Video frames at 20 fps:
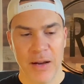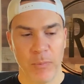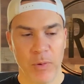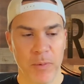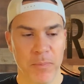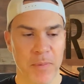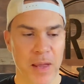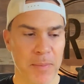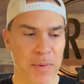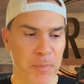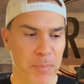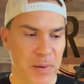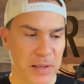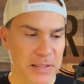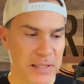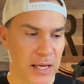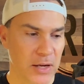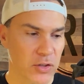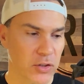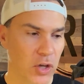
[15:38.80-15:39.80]
And we maybe
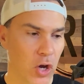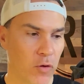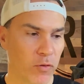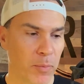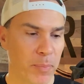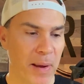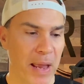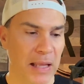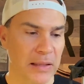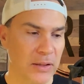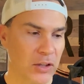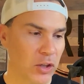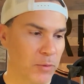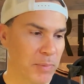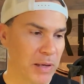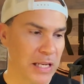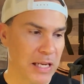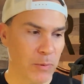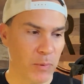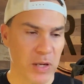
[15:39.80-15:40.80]
potentially overpay a little,
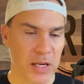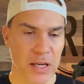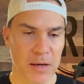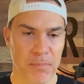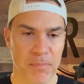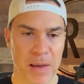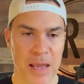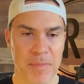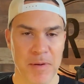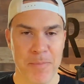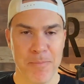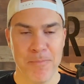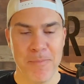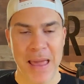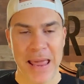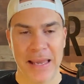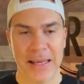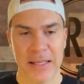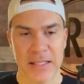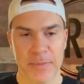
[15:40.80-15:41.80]
meaning we didn't maybe
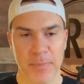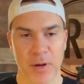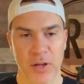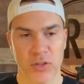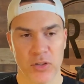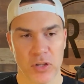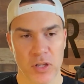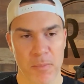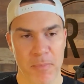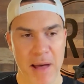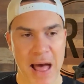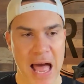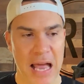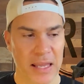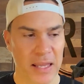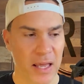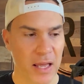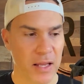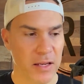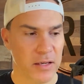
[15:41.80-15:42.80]
make as much on the
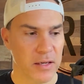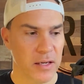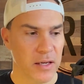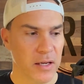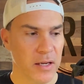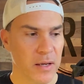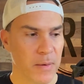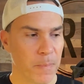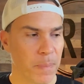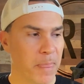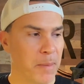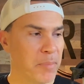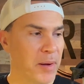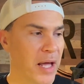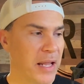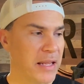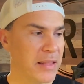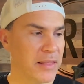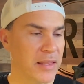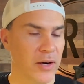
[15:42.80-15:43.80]
back end.
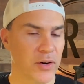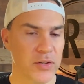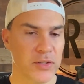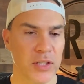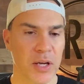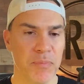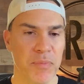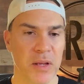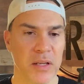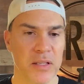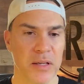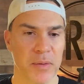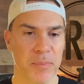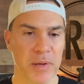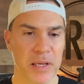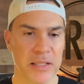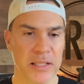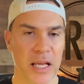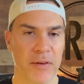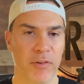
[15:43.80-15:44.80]
But there's something to
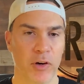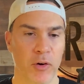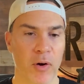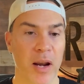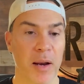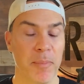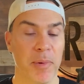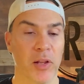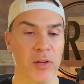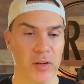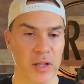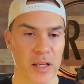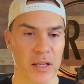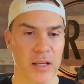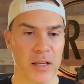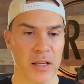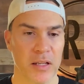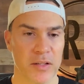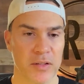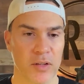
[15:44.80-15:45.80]
be said for credibility.
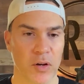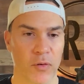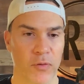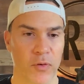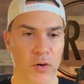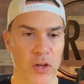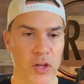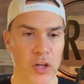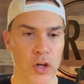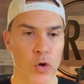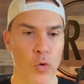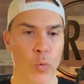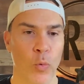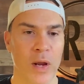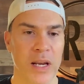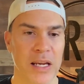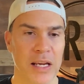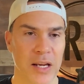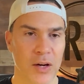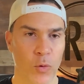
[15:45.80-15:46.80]
And so for you
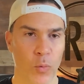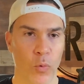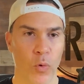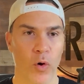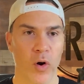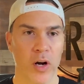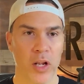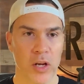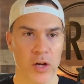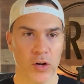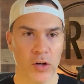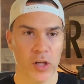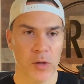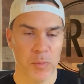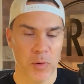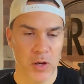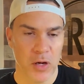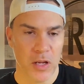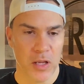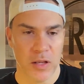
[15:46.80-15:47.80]
winning an award in your
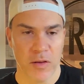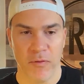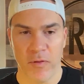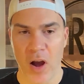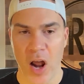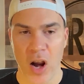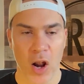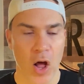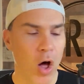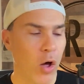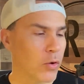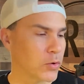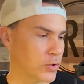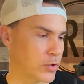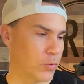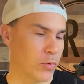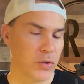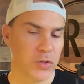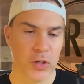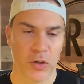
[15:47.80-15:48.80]
community, you've got all
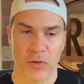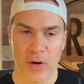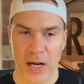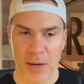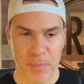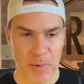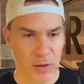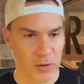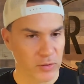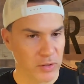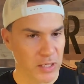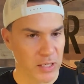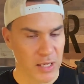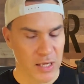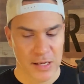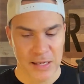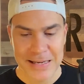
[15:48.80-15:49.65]
sorts of credibility.